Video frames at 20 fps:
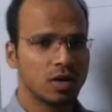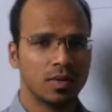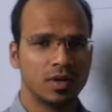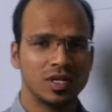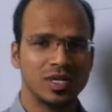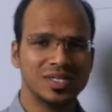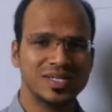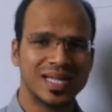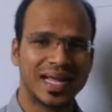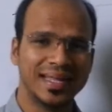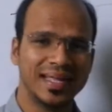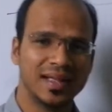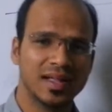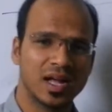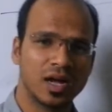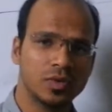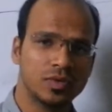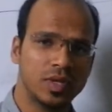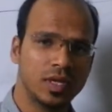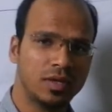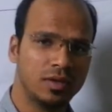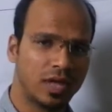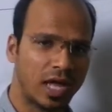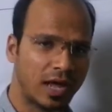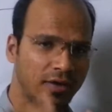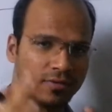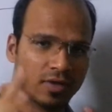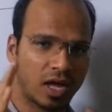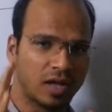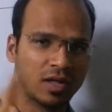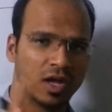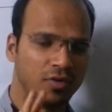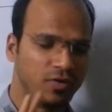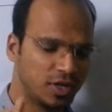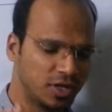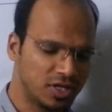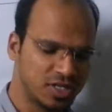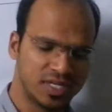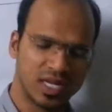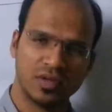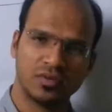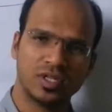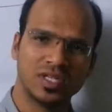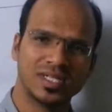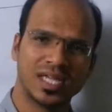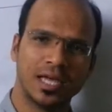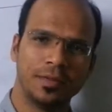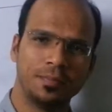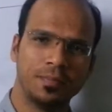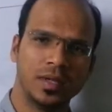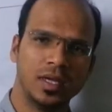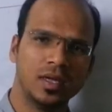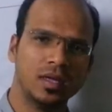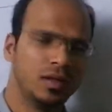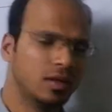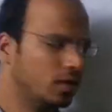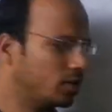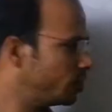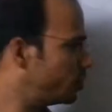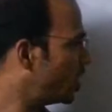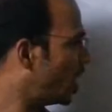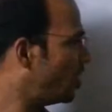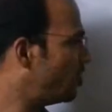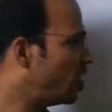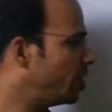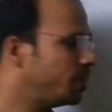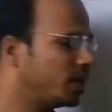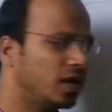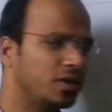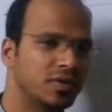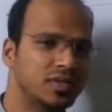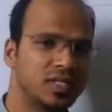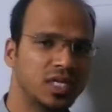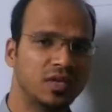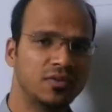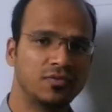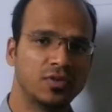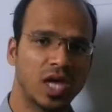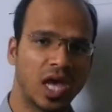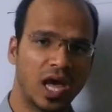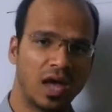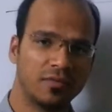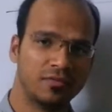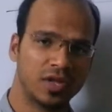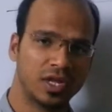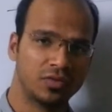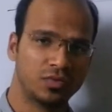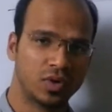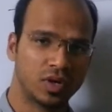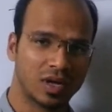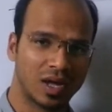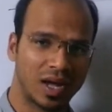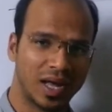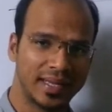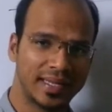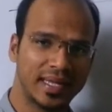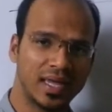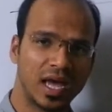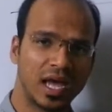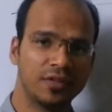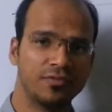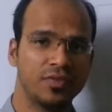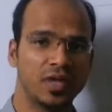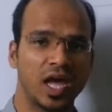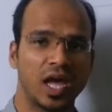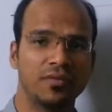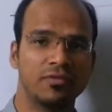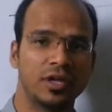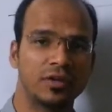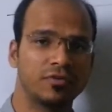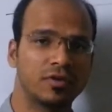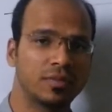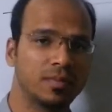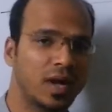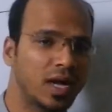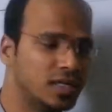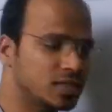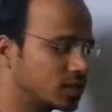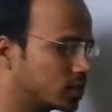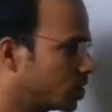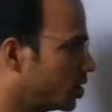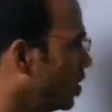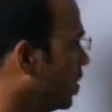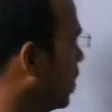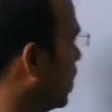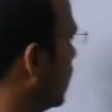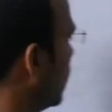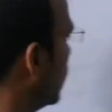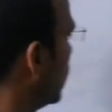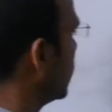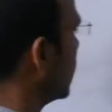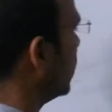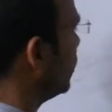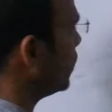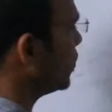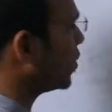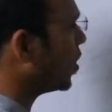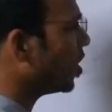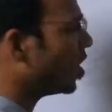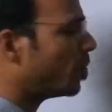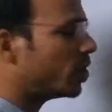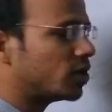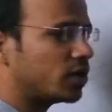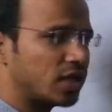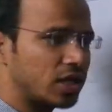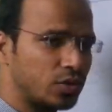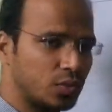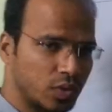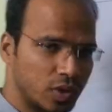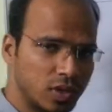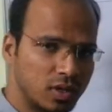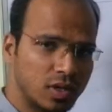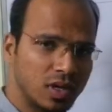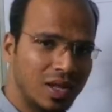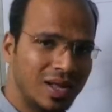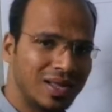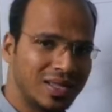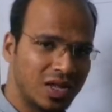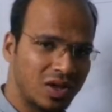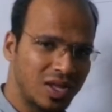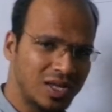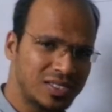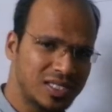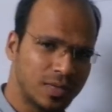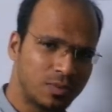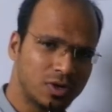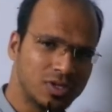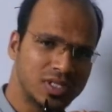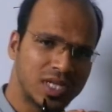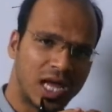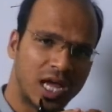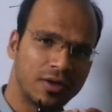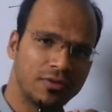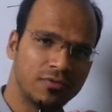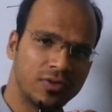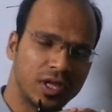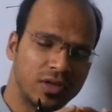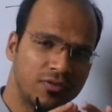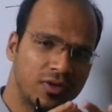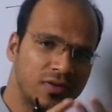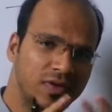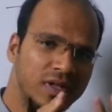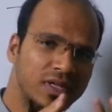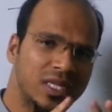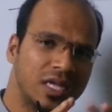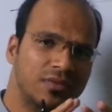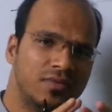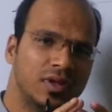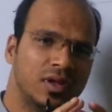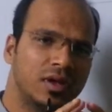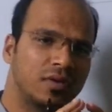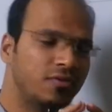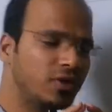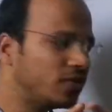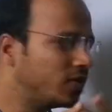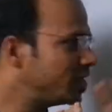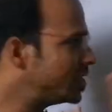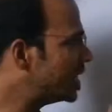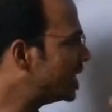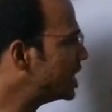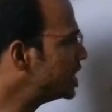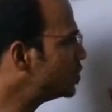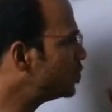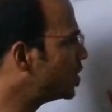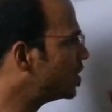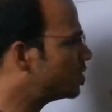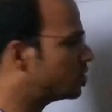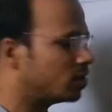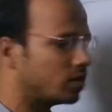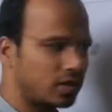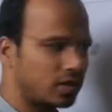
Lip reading: about the static routing, now we understand what is IP. We have IP addressing, we have network ID, and we have network mask. Now if we talk about a network, now let's suppose we will deal with